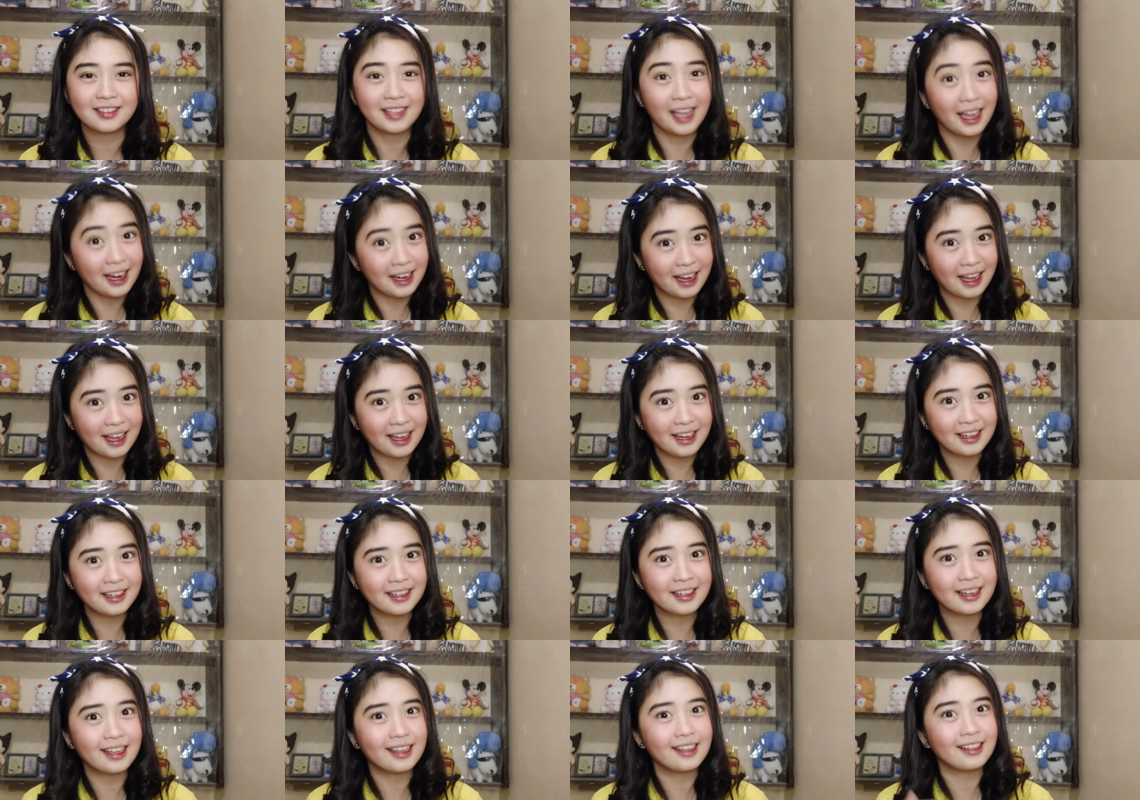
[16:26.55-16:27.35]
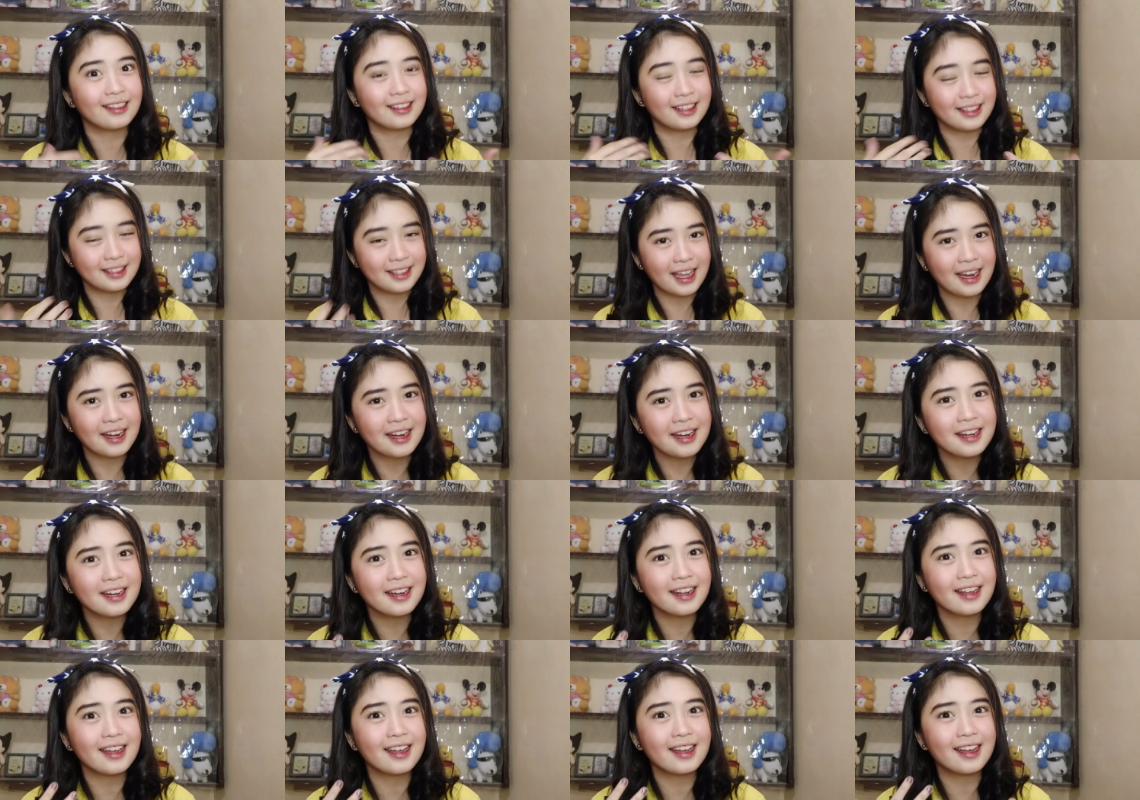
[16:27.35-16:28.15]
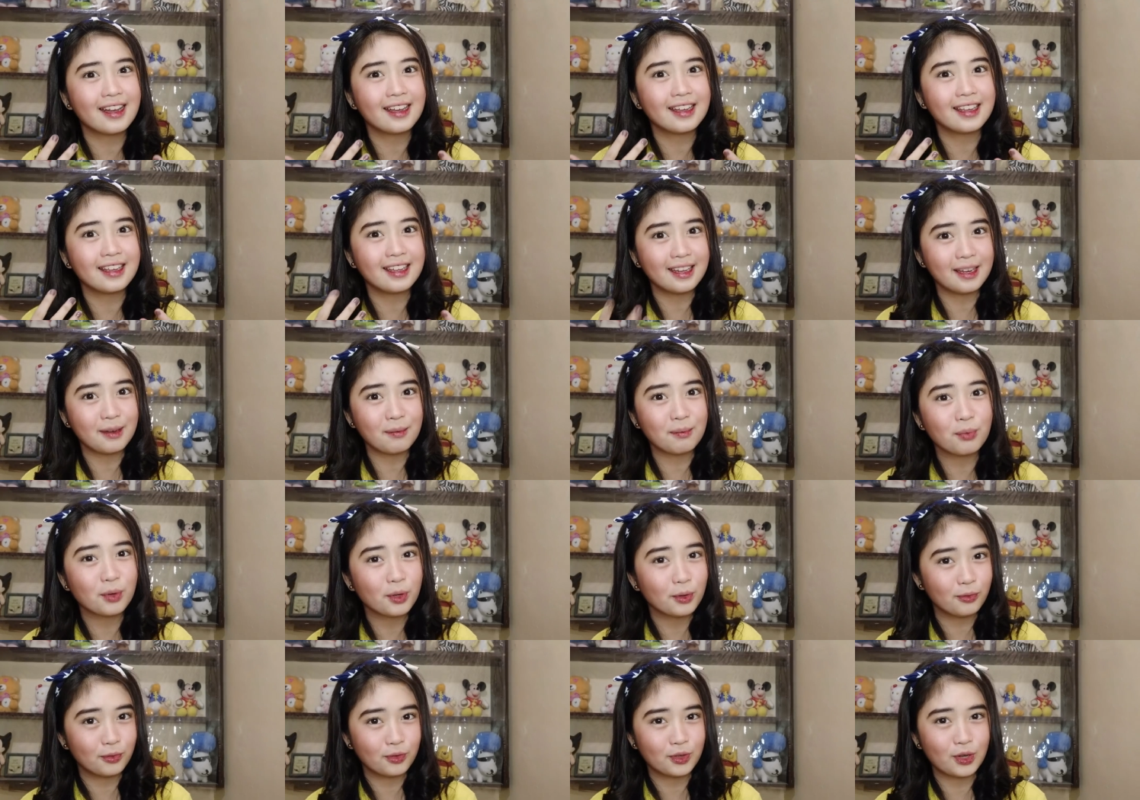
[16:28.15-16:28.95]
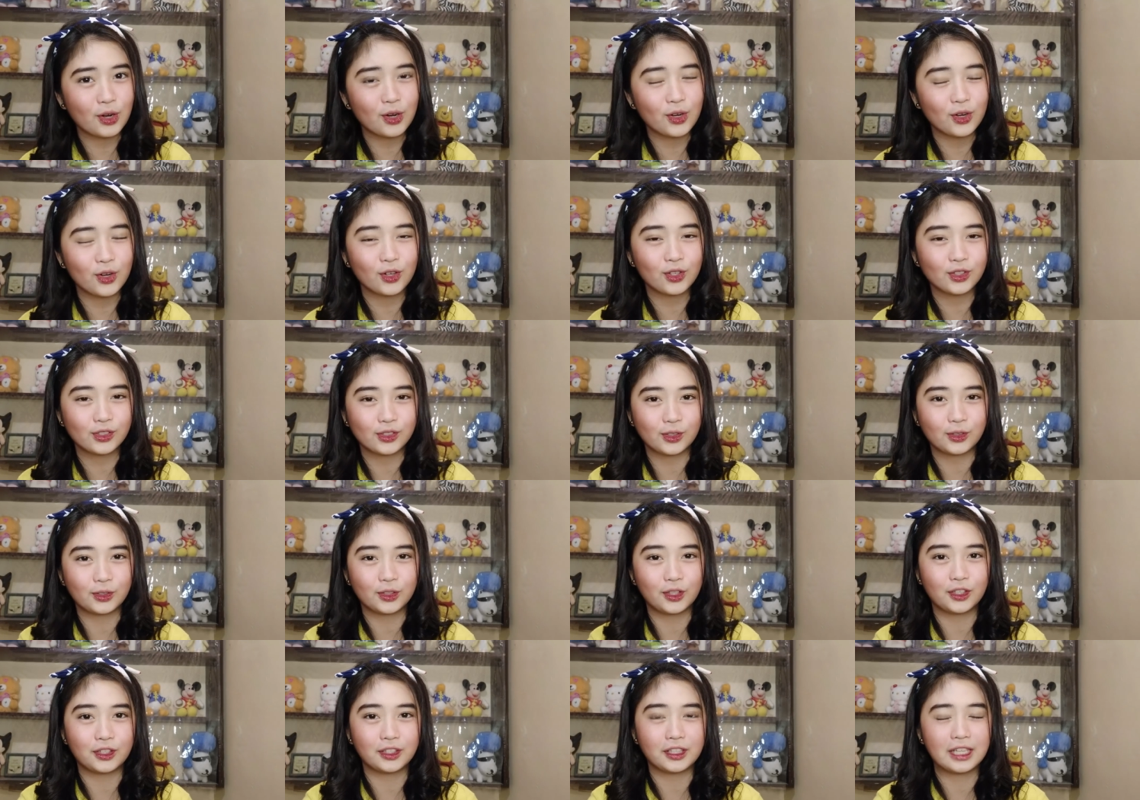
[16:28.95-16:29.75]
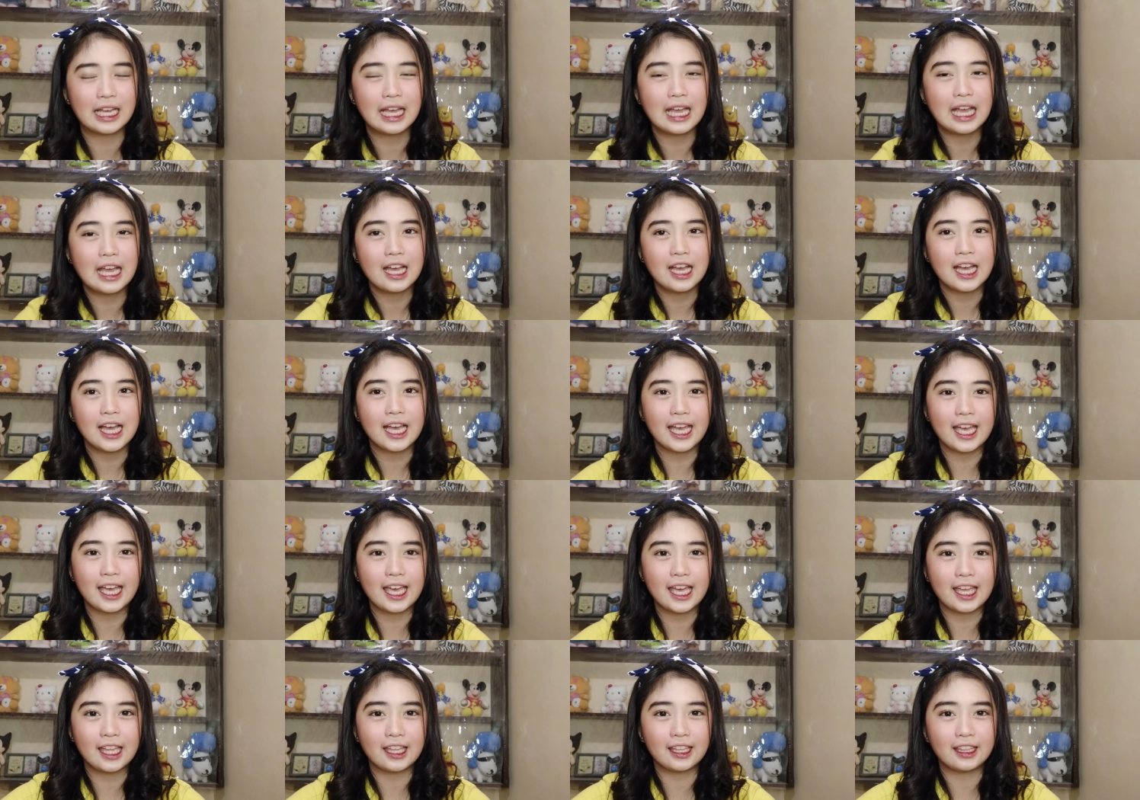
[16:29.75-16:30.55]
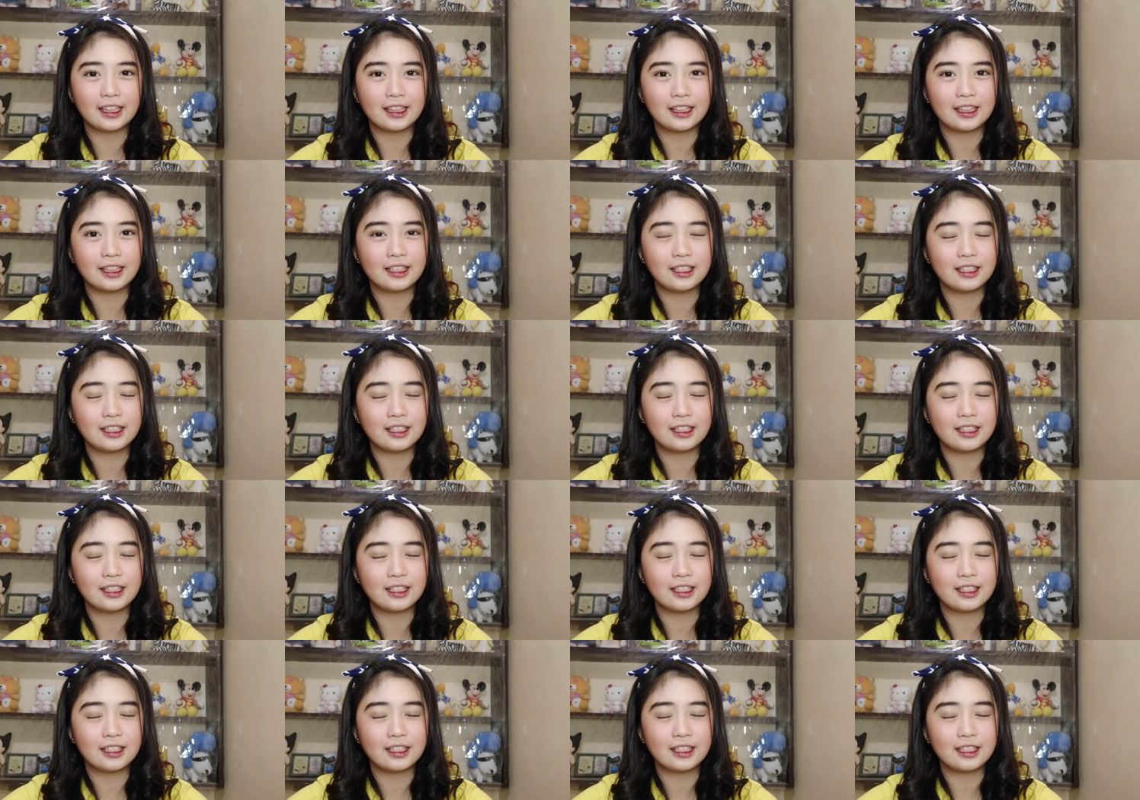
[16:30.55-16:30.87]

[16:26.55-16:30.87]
Sana na i-improve ko, no? So, yun. And